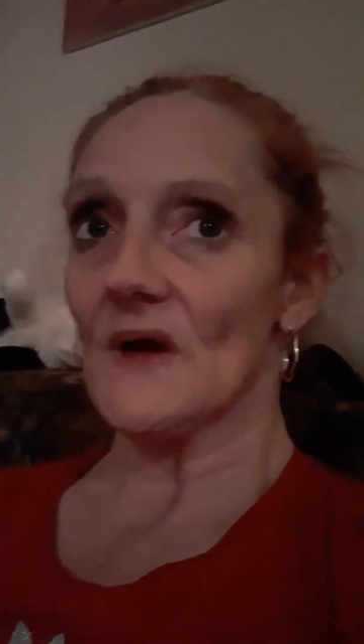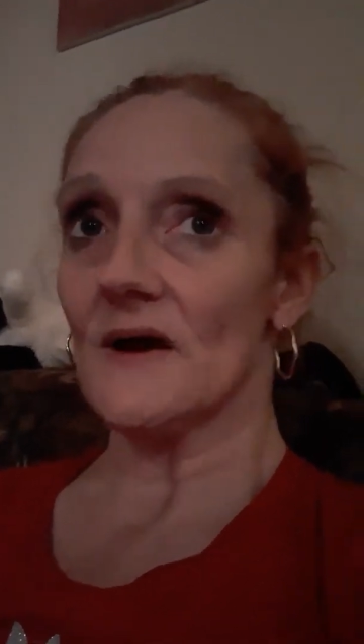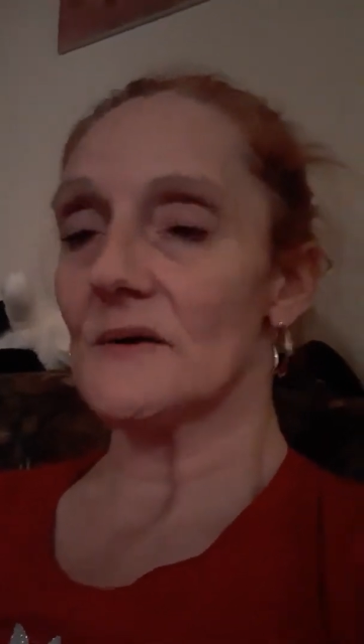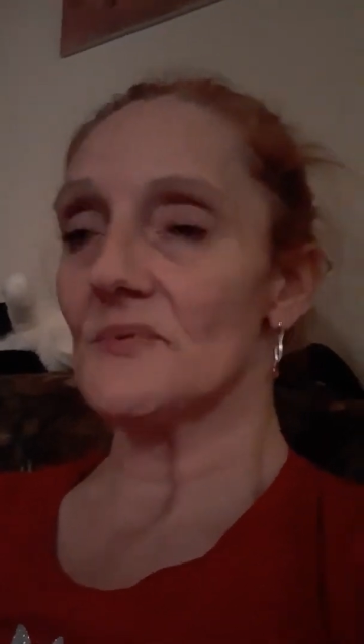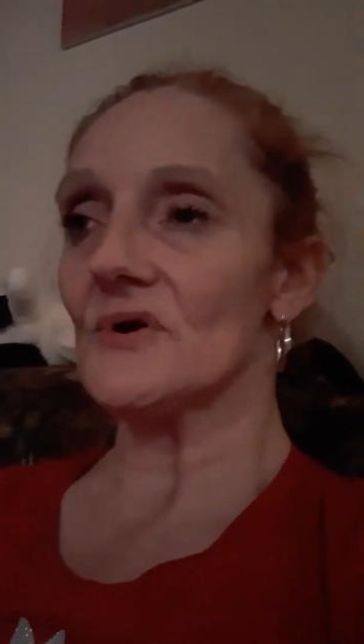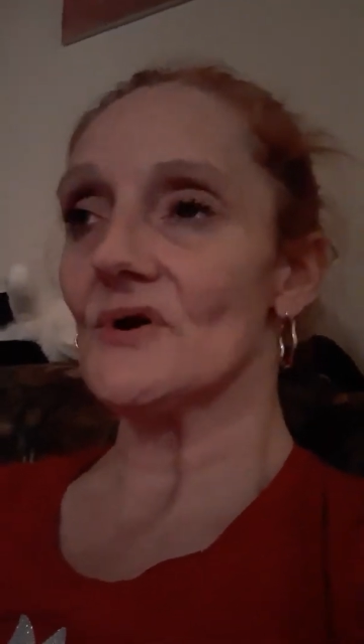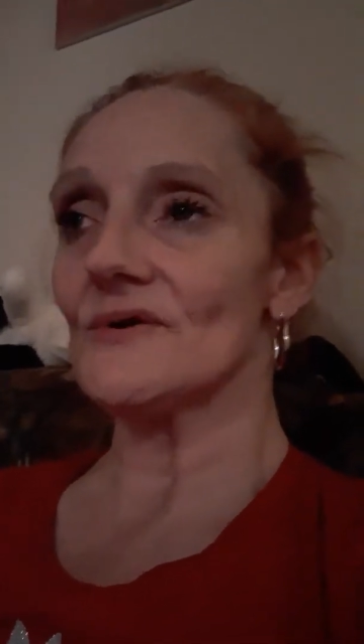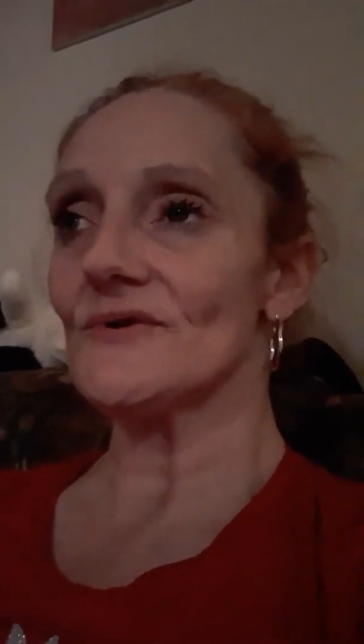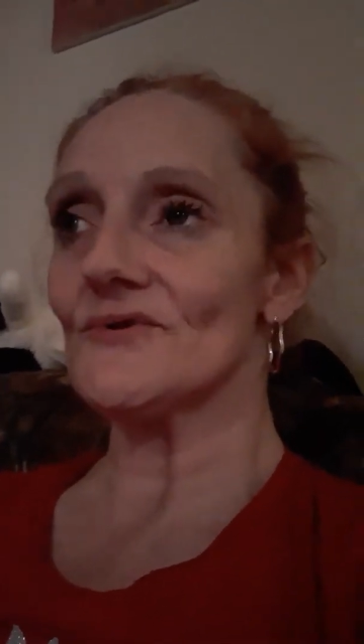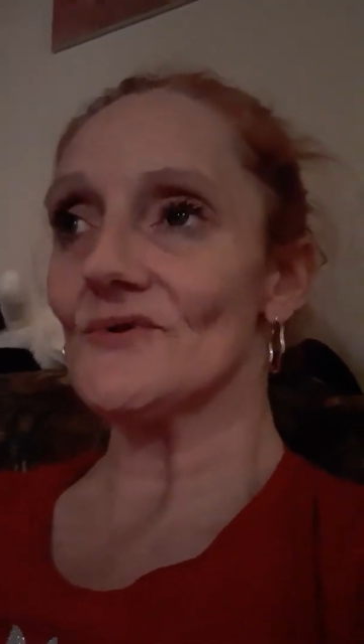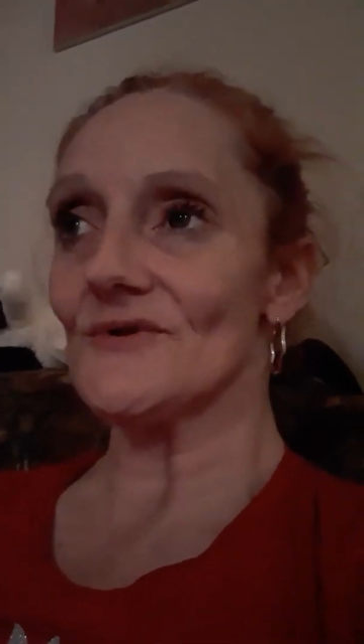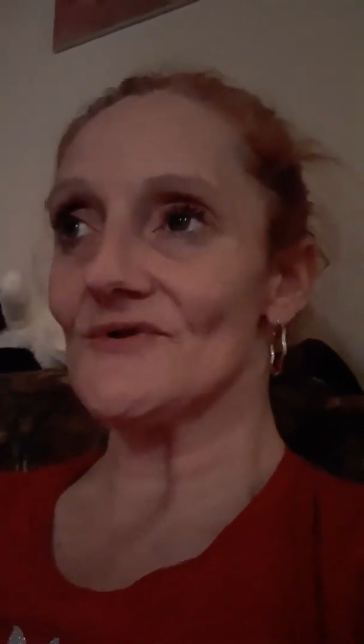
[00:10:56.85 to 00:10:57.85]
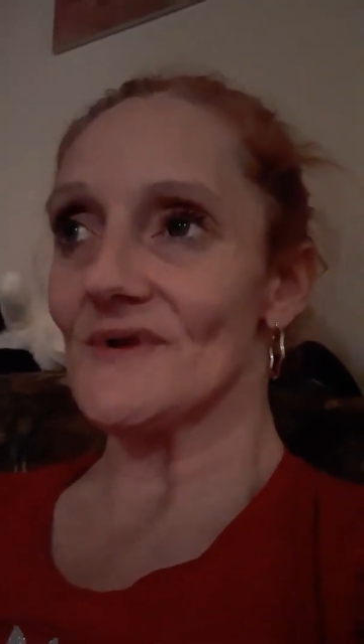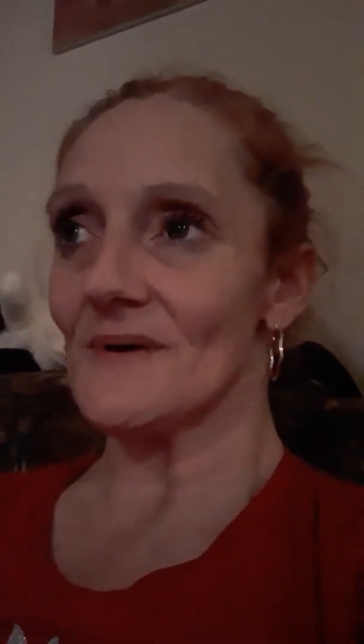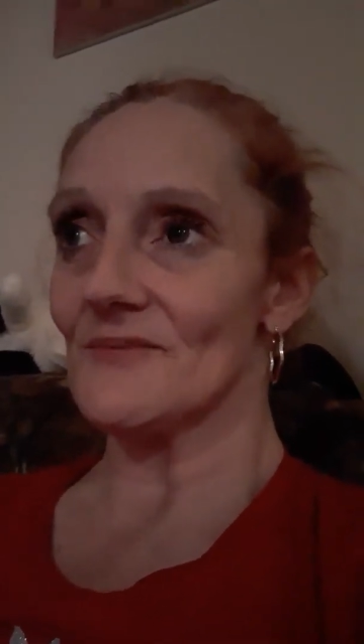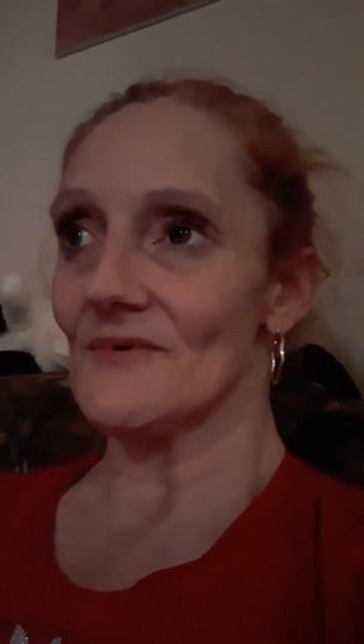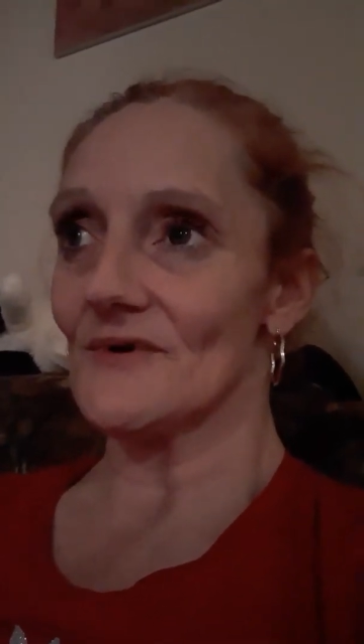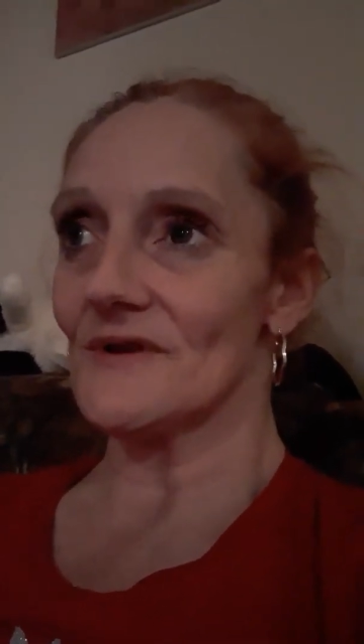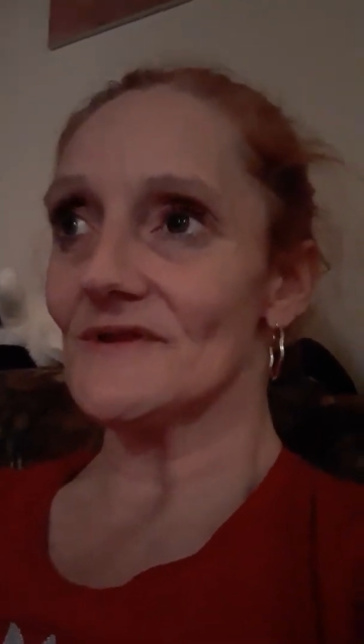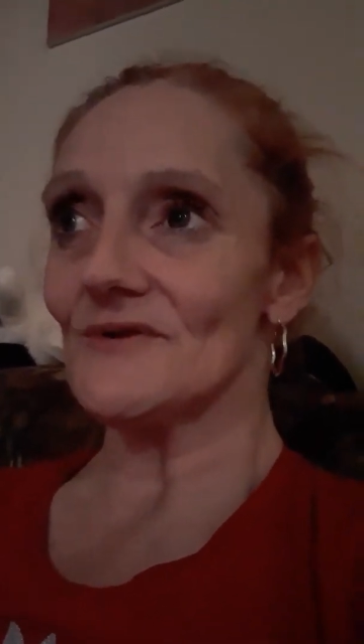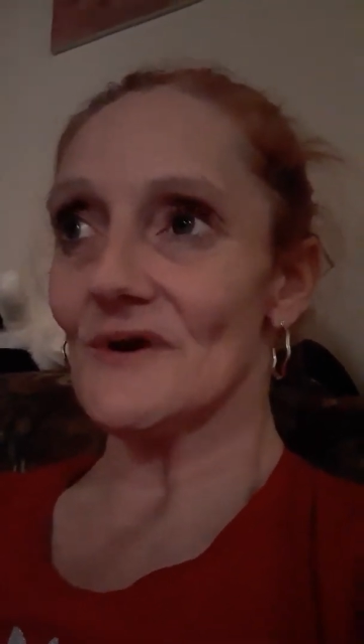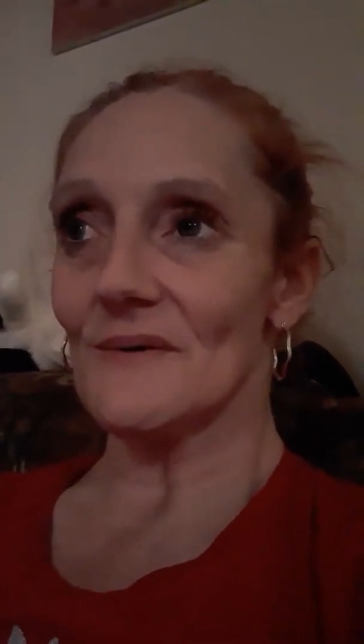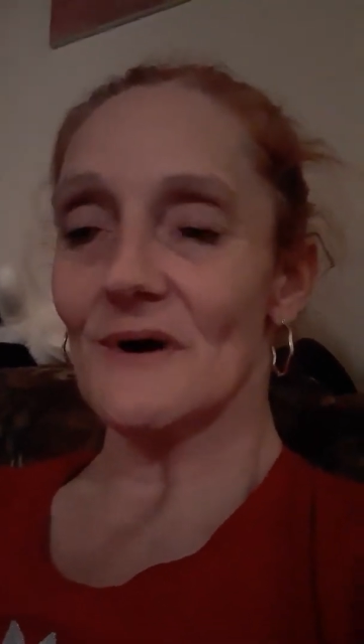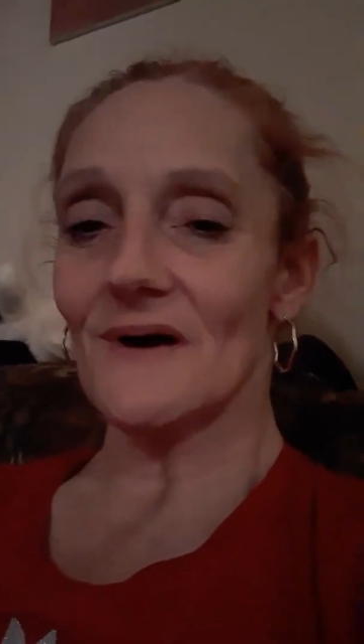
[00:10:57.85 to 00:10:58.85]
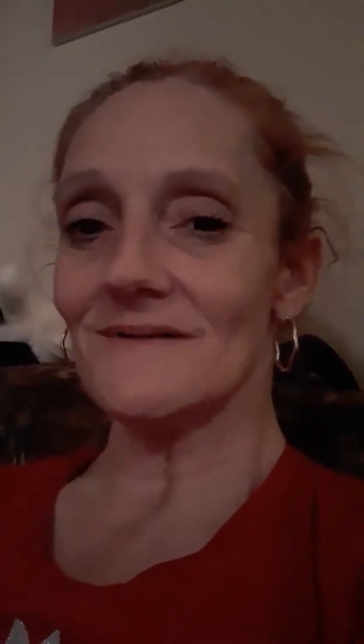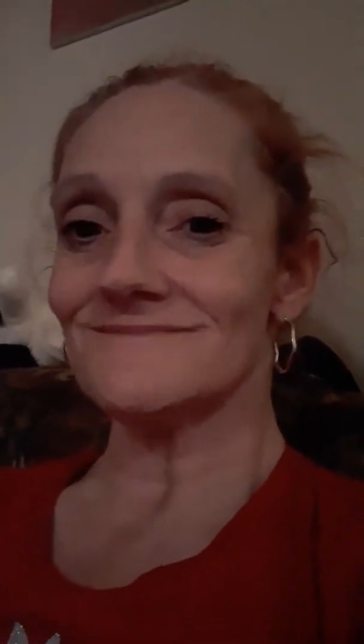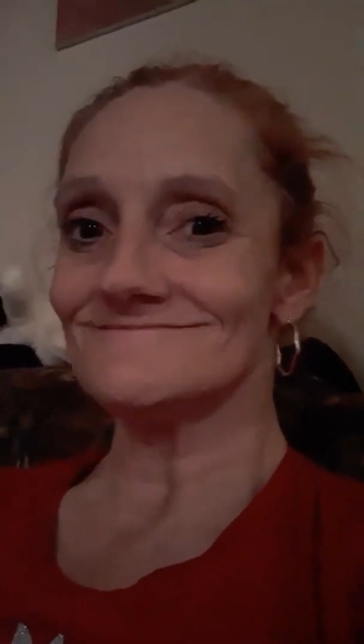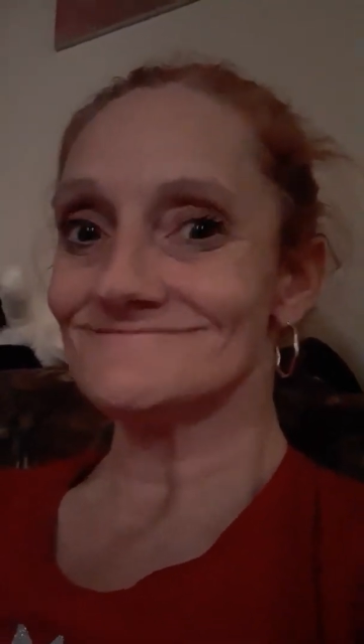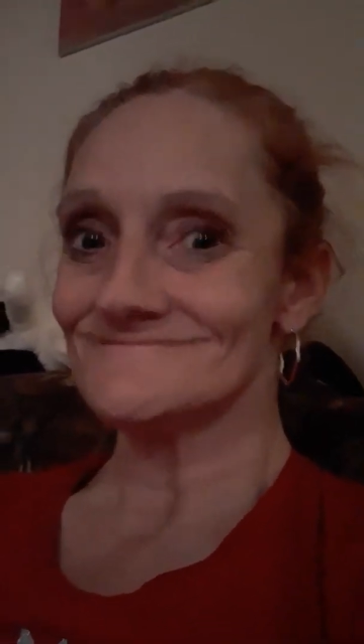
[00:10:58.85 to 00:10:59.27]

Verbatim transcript: I could put it on his doorstep and ring the doorbell.